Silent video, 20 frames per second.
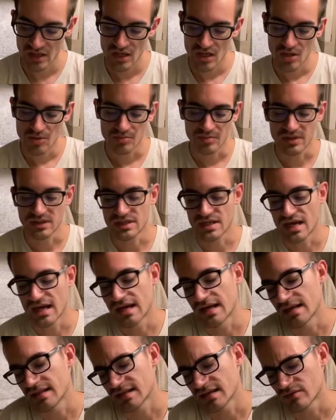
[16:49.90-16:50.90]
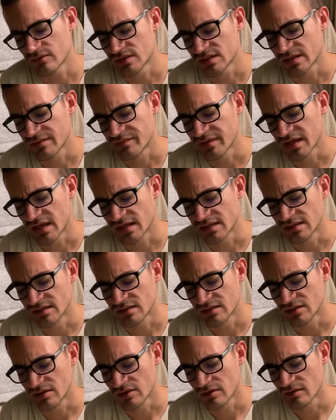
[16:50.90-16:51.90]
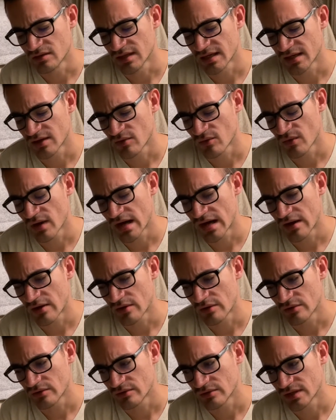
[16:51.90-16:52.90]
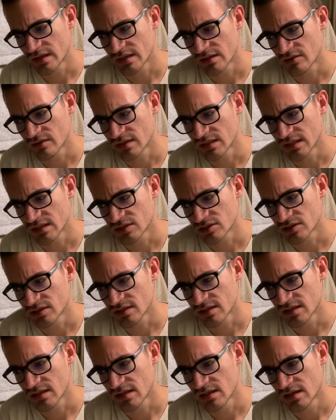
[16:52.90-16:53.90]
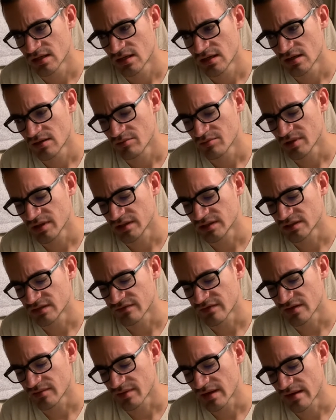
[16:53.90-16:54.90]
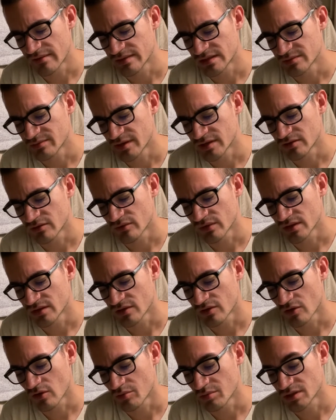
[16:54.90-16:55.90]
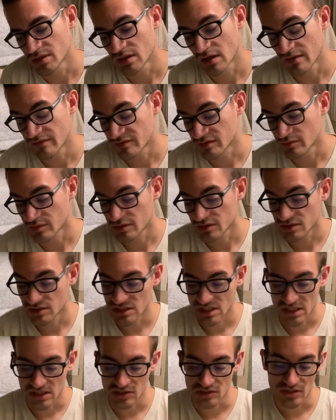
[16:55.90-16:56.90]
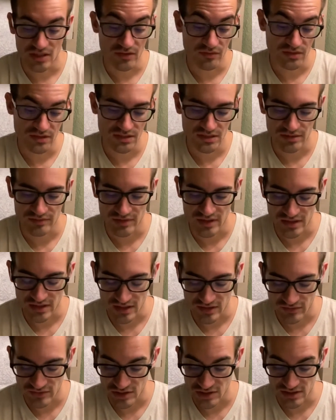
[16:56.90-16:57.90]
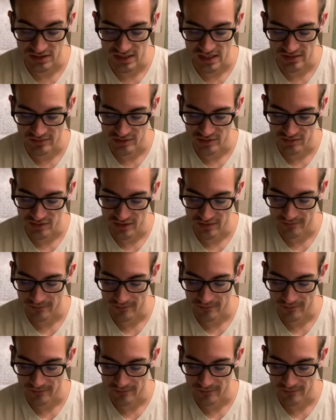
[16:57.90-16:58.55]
But yeah, that was something I didn't know. Like, wow, like you can actually build and develop habits better when you're open and comfortable to change. That was something that just came to me.